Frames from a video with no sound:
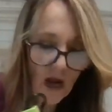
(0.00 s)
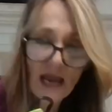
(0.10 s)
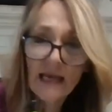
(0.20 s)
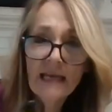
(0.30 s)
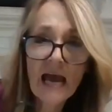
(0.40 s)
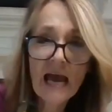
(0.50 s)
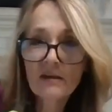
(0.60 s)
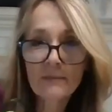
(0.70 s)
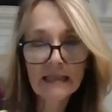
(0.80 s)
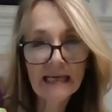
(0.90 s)

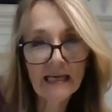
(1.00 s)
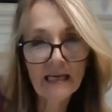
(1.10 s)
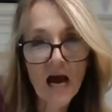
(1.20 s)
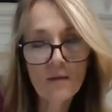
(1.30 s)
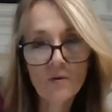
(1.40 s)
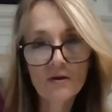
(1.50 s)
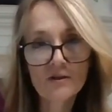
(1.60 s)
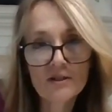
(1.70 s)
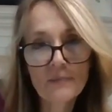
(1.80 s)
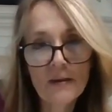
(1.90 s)
Inevitably, I'm one of
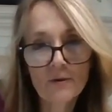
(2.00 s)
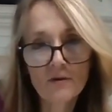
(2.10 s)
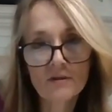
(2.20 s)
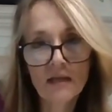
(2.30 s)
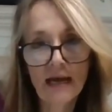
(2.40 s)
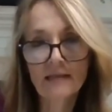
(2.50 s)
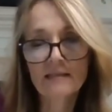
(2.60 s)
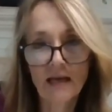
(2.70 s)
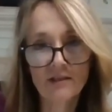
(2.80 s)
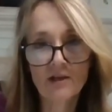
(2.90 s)
those people who's like
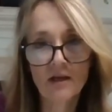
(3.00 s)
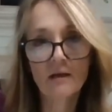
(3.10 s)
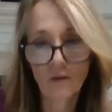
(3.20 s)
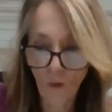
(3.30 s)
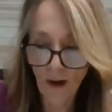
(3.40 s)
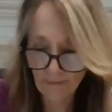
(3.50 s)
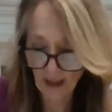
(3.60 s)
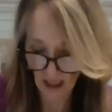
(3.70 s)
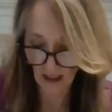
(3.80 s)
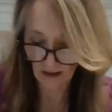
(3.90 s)
touching wet paint,